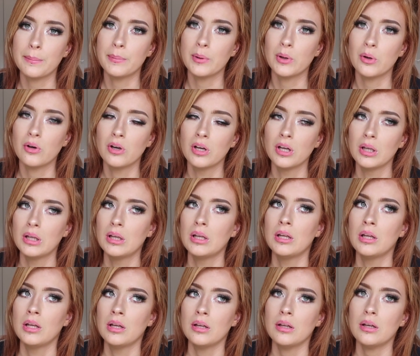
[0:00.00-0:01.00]
But
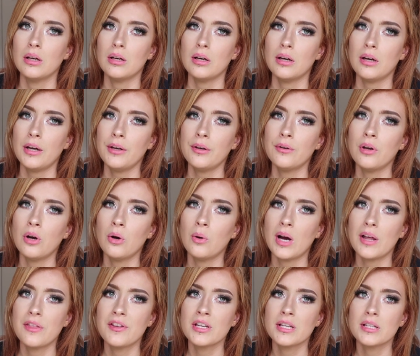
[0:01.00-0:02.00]
I don't know,
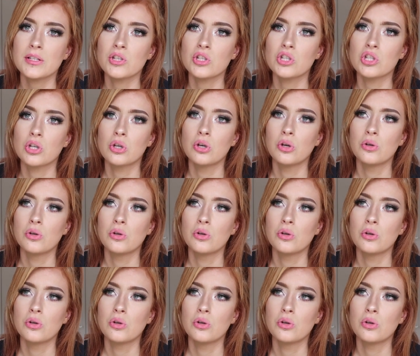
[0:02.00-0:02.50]
I think it's just a